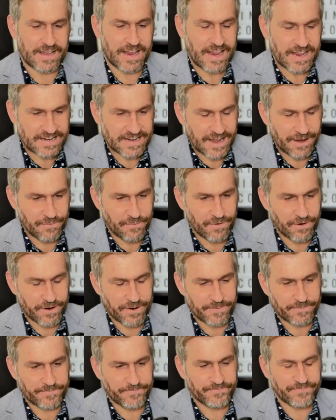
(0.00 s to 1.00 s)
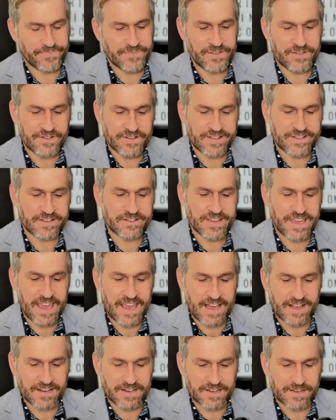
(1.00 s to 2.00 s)
anti-war. You
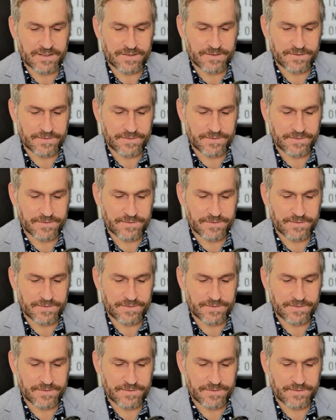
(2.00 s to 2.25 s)
can't.